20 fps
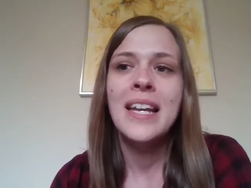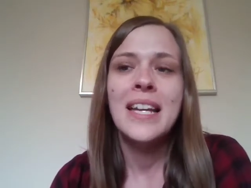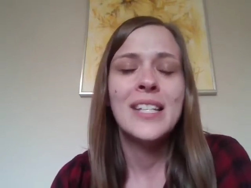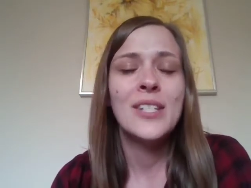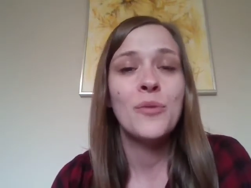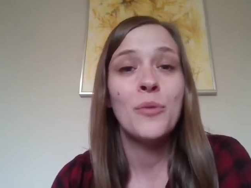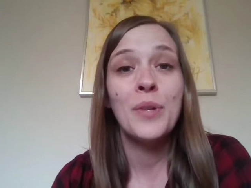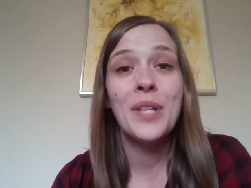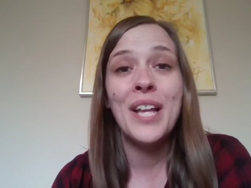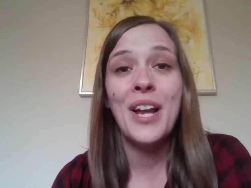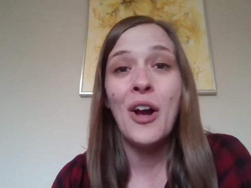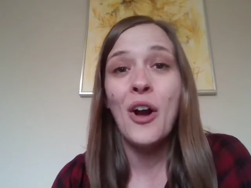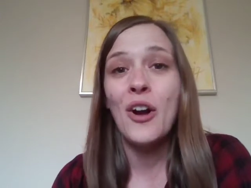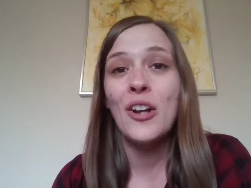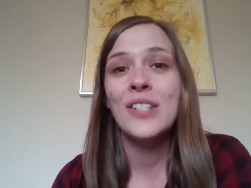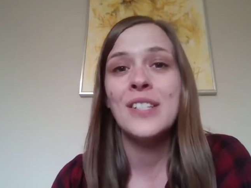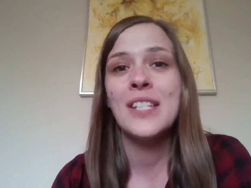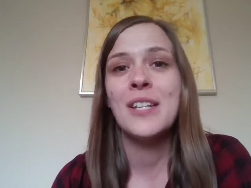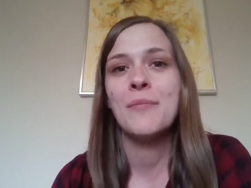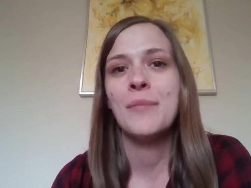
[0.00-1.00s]
It's really
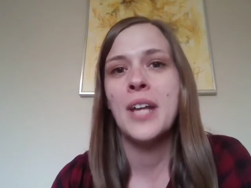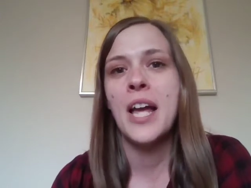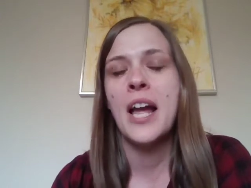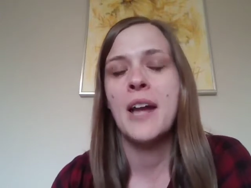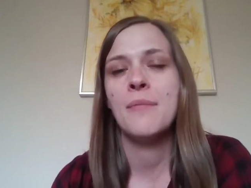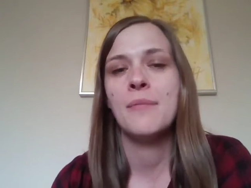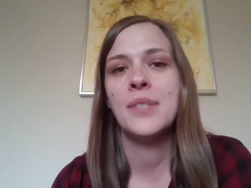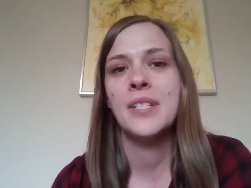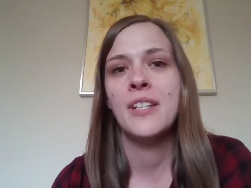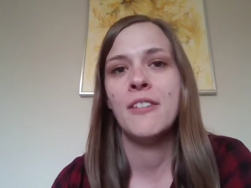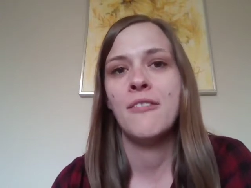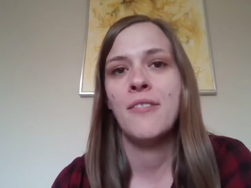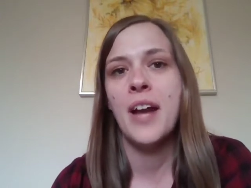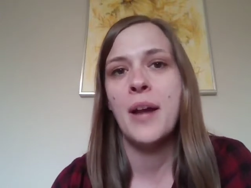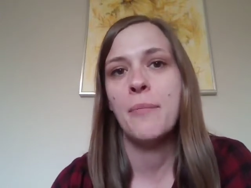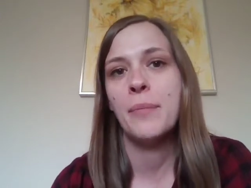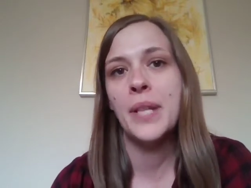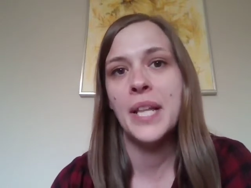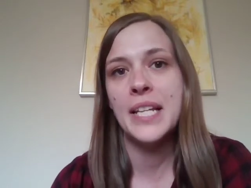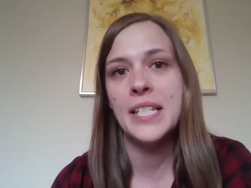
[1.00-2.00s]
hard sometimes to
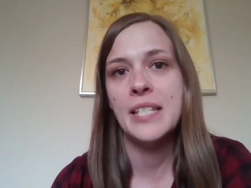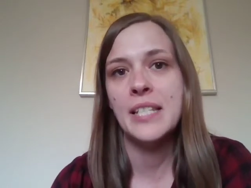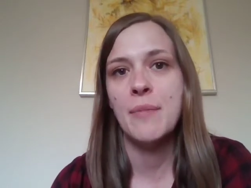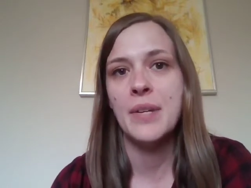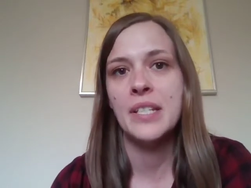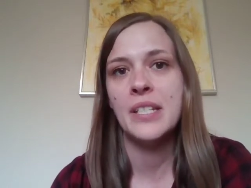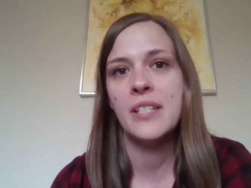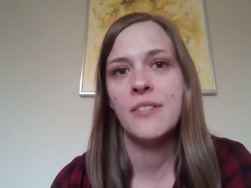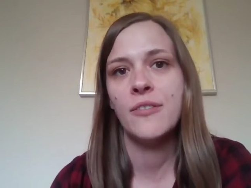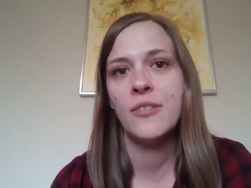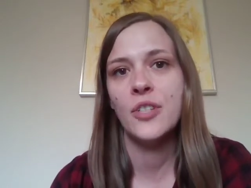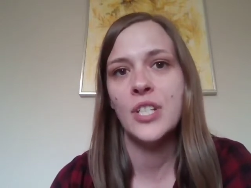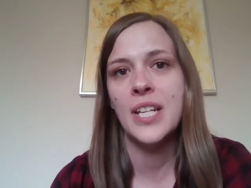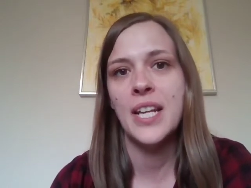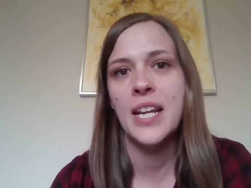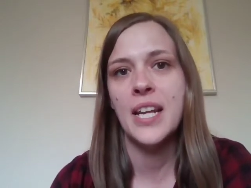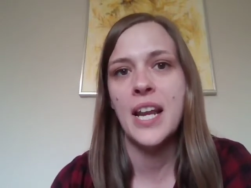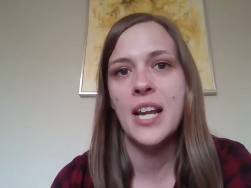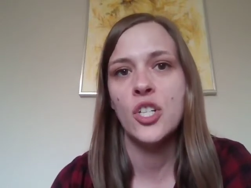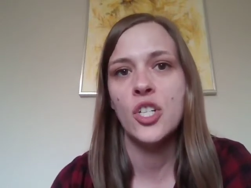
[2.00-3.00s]
find placements for
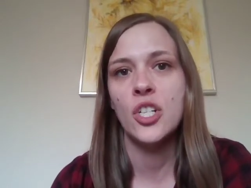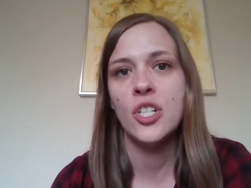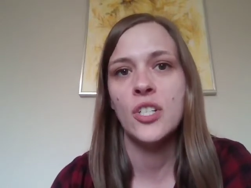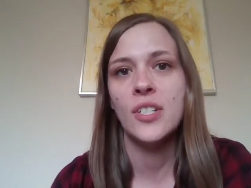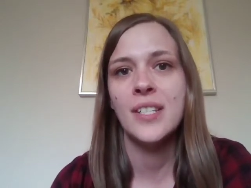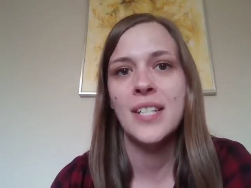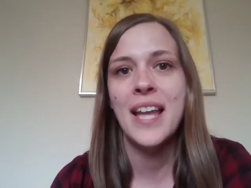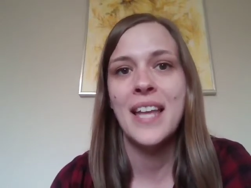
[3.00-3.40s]
teenagers,